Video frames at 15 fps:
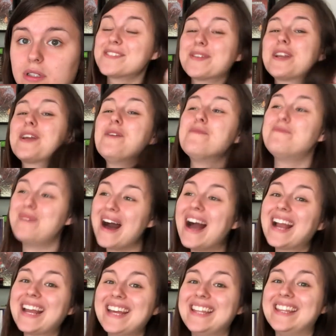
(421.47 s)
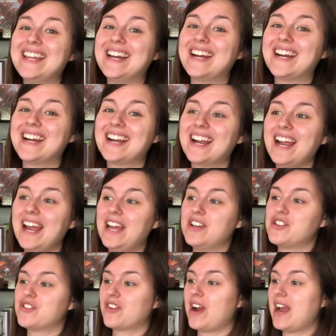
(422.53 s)
So we're gonna go back in there
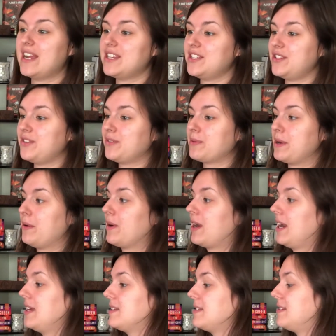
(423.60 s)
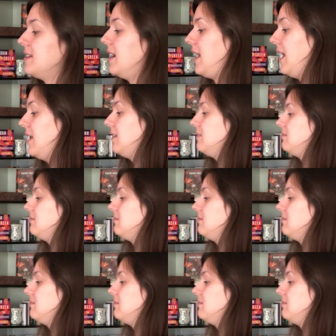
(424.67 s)
and try to reorganize again.